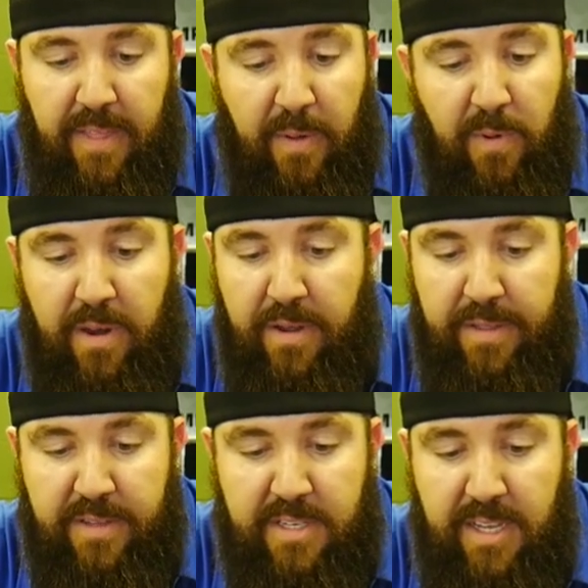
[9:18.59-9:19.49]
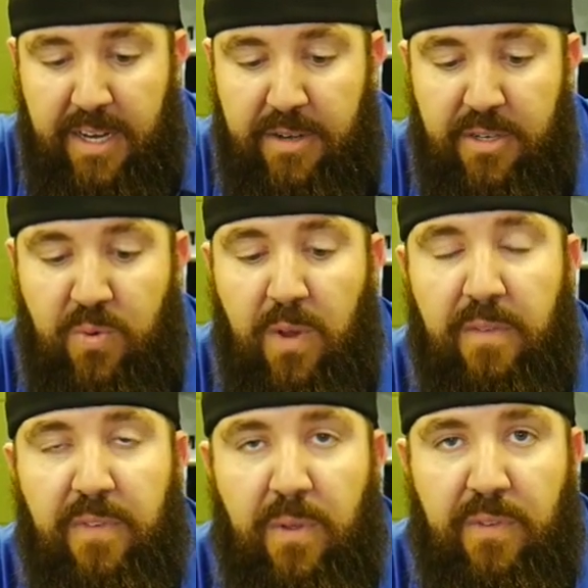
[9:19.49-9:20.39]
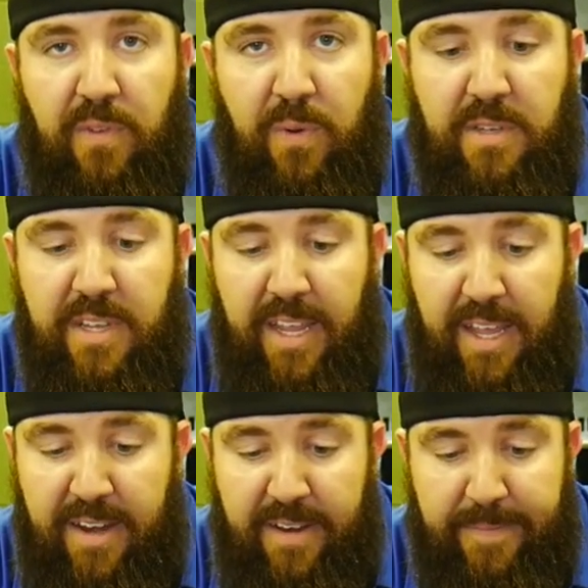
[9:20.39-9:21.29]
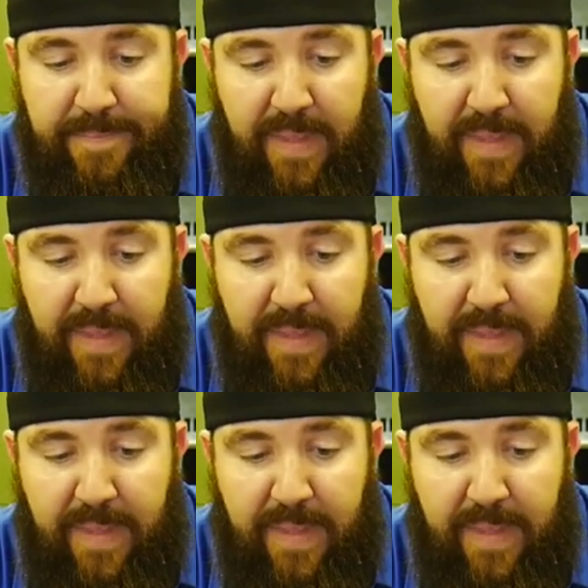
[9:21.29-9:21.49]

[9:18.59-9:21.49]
They run on the standard 12 volt source, and